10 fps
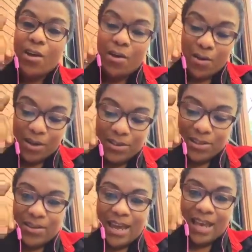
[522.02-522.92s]

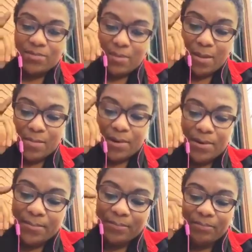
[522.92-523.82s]
Also, guys,
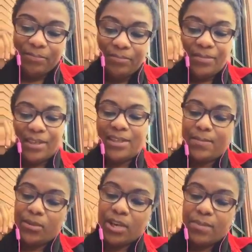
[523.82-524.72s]
remember the Sip
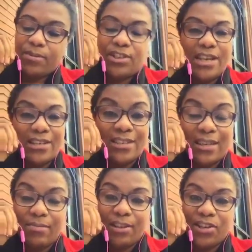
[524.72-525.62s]
and Chat Appreciation
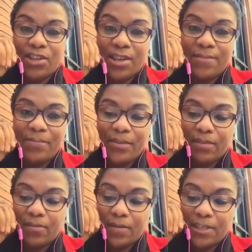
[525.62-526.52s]
Celebration, the
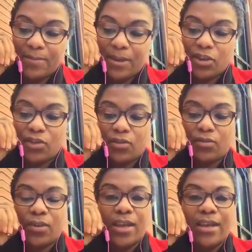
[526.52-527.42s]
very
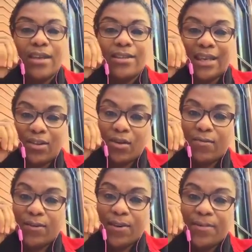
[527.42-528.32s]
special ticket
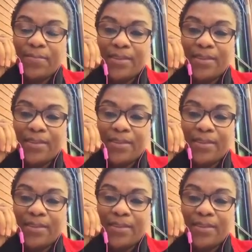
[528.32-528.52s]
offer,